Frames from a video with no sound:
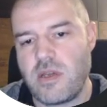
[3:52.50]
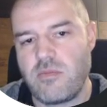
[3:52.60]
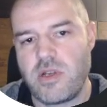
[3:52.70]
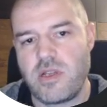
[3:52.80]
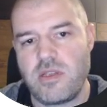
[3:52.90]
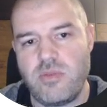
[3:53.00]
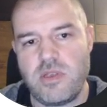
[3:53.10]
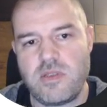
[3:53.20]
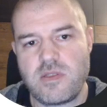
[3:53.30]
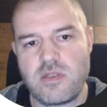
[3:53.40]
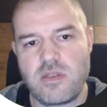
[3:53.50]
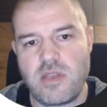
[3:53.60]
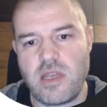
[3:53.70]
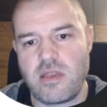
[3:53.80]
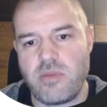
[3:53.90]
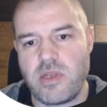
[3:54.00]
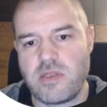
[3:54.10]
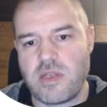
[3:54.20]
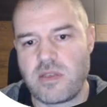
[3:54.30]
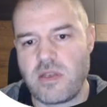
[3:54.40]
mariadb is the database
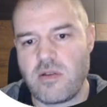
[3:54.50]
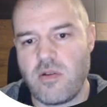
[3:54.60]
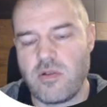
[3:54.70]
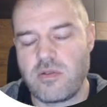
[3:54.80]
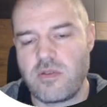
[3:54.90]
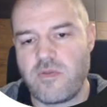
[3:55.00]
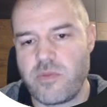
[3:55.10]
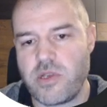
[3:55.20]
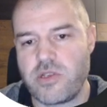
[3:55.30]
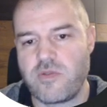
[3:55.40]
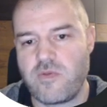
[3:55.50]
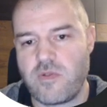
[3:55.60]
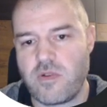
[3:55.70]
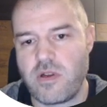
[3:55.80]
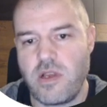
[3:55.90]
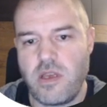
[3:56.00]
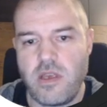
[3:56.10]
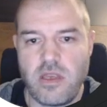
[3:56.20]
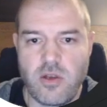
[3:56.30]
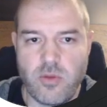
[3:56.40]
that can hold information for
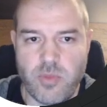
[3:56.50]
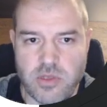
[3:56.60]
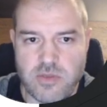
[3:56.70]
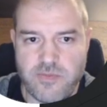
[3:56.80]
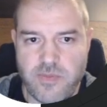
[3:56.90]
IncoPOS.